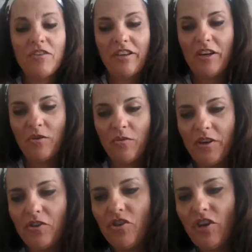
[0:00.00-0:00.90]
actually a
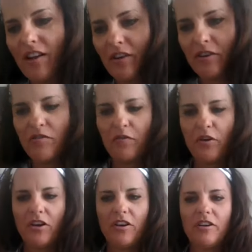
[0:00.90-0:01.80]
real challenge
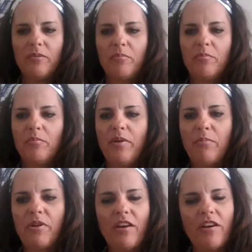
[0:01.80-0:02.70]
for
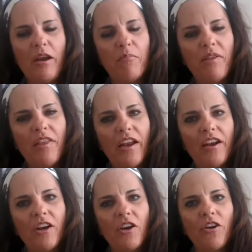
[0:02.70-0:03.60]
people that are
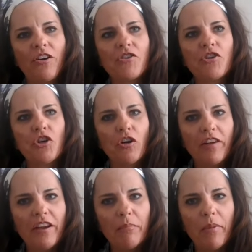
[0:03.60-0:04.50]
empathetic or
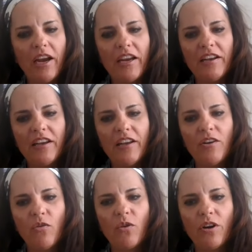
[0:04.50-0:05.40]
servant
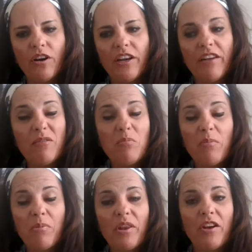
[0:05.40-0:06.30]
minded, or even
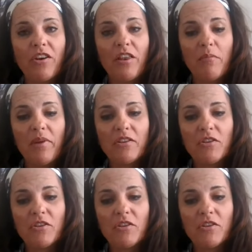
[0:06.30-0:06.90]
people that are in the